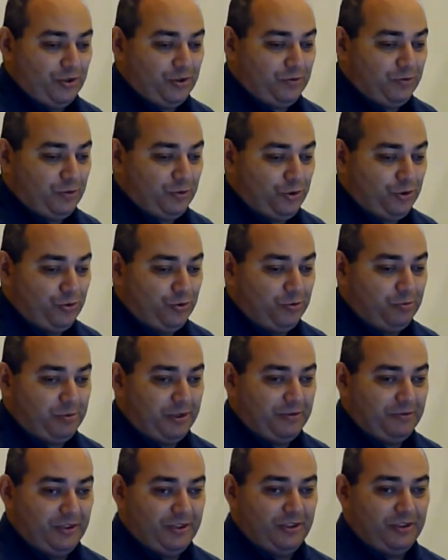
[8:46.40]
us
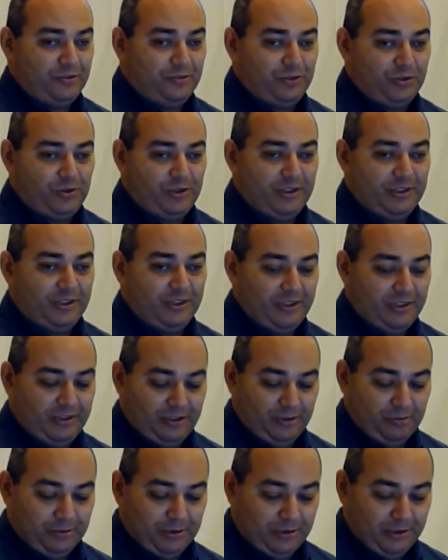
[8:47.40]
manually check
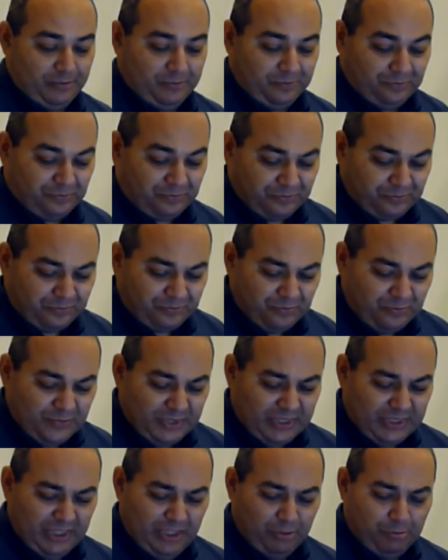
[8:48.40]
whether everything is
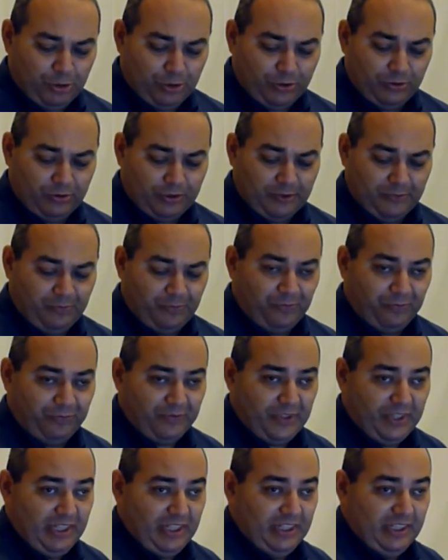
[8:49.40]
correct, is
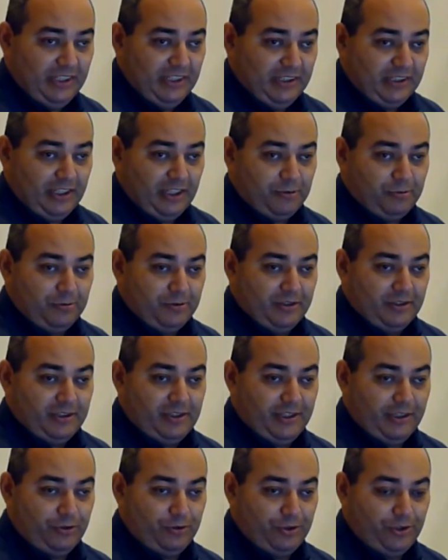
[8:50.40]
wrapped correctly.
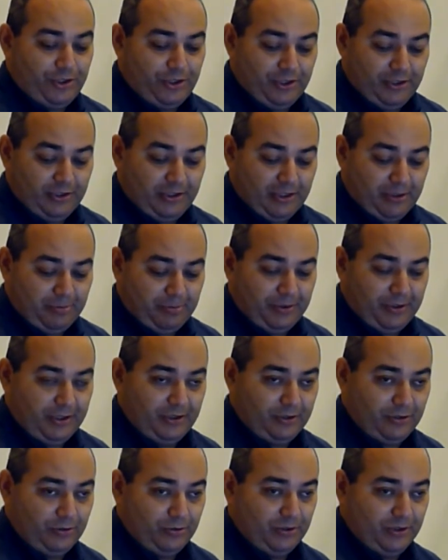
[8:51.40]
Next
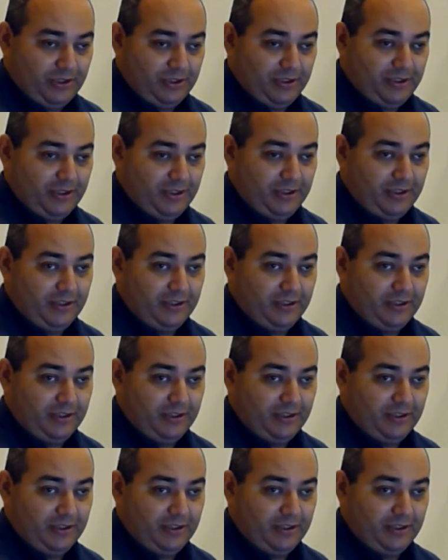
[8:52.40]
stage is